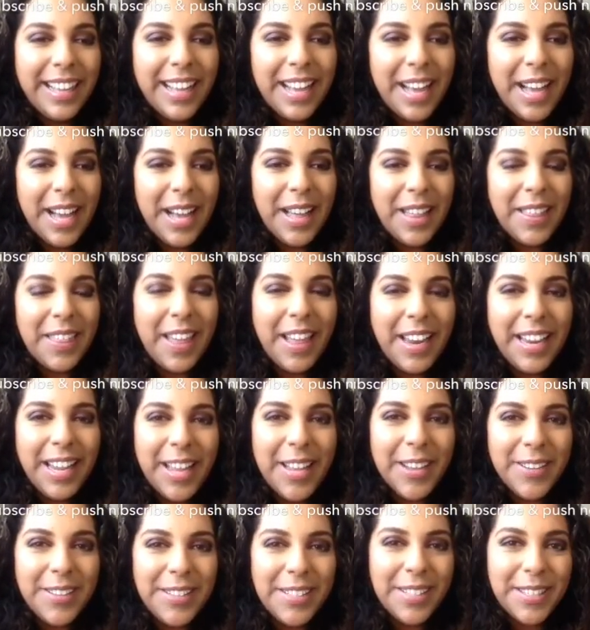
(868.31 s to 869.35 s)
than
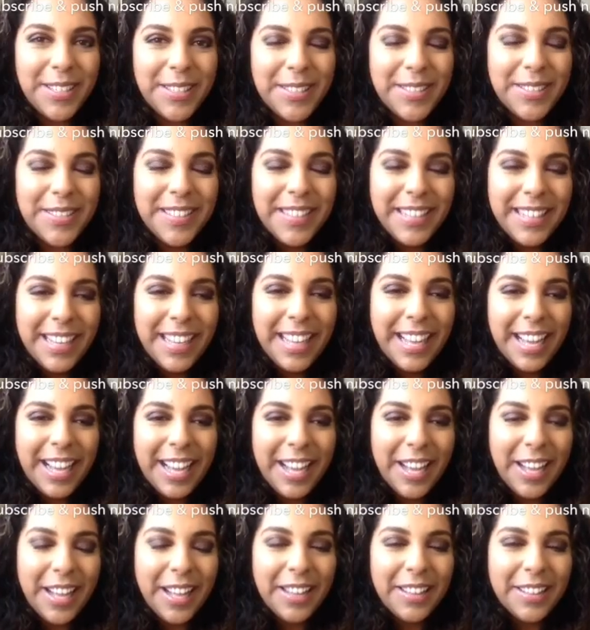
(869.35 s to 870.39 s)
you do
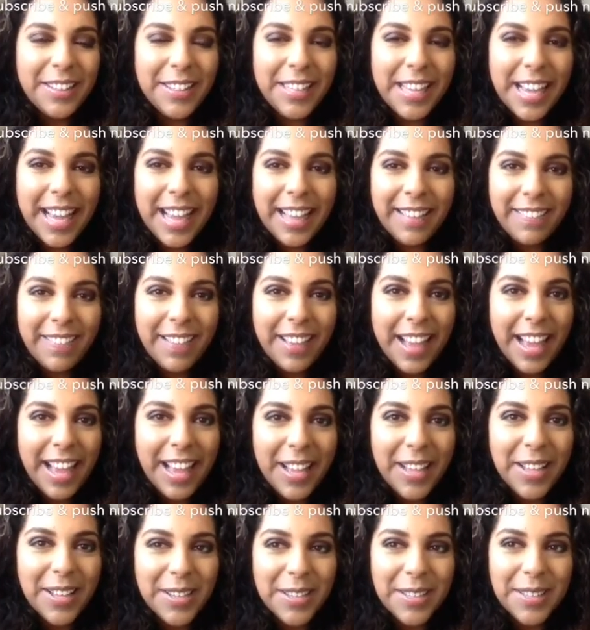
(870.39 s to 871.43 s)
looking at the
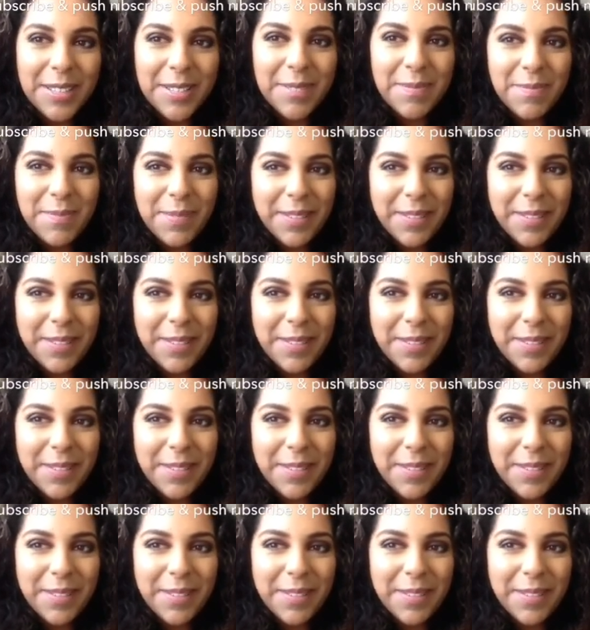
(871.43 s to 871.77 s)
angle.